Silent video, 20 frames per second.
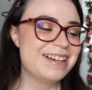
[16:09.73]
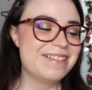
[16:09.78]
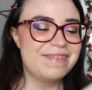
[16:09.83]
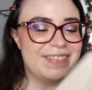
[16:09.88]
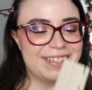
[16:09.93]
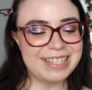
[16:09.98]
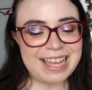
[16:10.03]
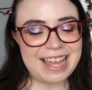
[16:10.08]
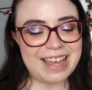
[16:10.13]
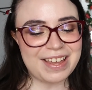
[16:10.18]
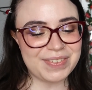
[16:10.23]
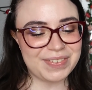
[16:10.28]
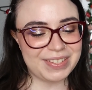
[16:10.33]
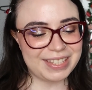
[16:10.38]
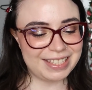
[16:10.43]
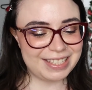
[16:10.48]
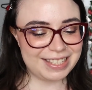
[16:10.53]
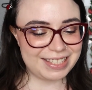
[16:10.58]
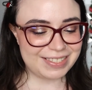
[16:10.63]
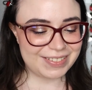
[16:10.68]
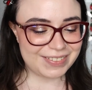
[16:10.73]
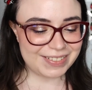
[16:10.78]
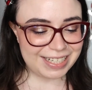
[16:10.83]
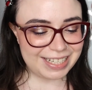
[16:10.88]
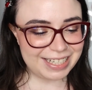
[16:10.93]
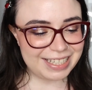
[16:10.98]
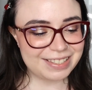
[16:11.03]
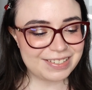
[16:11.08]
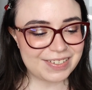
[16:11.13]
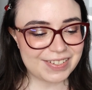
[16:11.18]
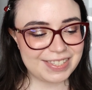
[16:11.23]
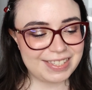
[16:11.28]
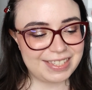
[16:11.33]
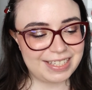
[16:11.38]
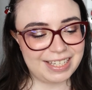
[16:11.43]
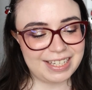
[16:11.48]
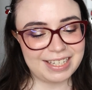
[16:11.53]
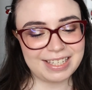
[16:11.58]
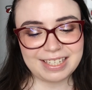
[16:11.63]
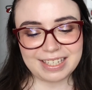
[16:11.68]
But yeah, I think this is really
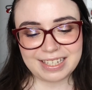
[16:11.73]
interesting.